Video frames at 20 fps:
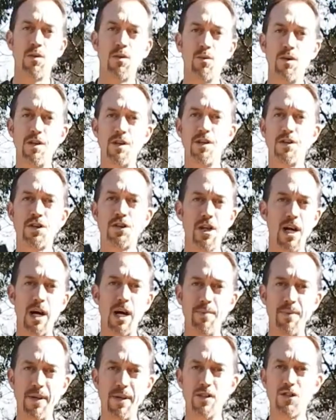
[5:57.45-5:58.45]
when you're
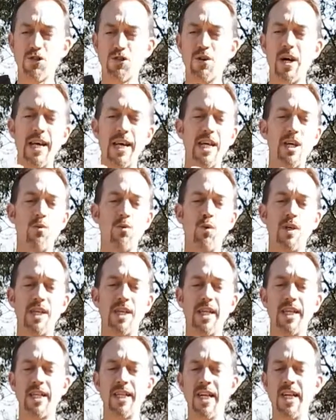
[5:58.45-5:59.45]
chopping, striking
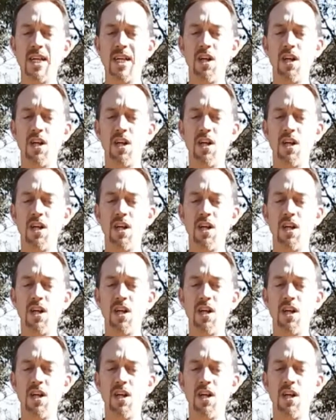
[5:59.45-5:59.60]
with it,